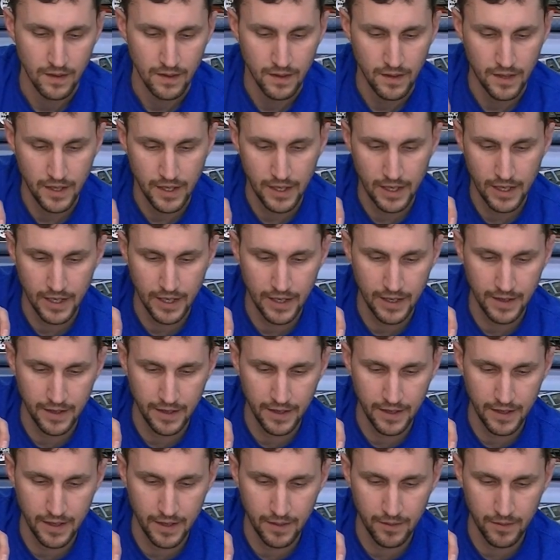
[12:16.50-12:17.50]
And
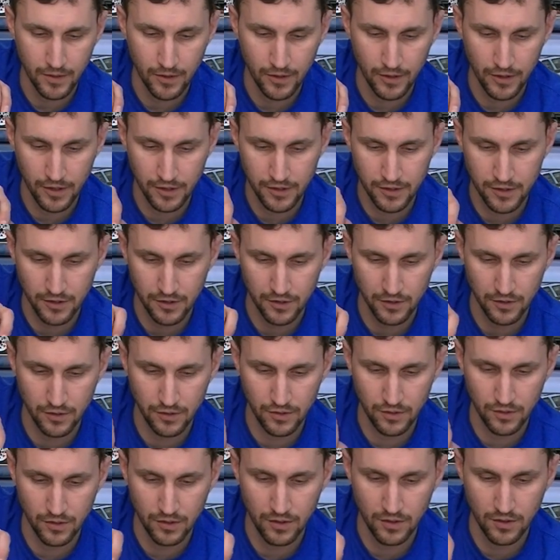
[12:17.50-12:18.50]
then I'm going
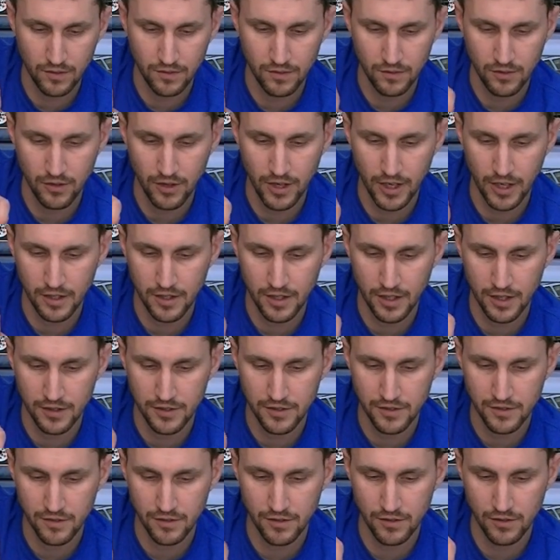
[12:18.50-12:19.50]
to crank that
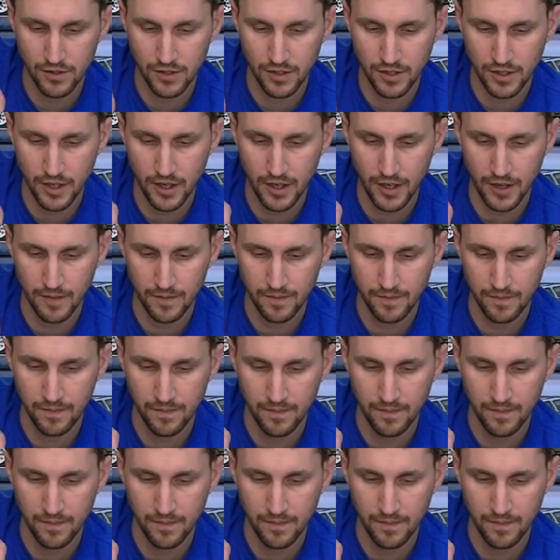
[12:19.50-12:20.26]
screw in there.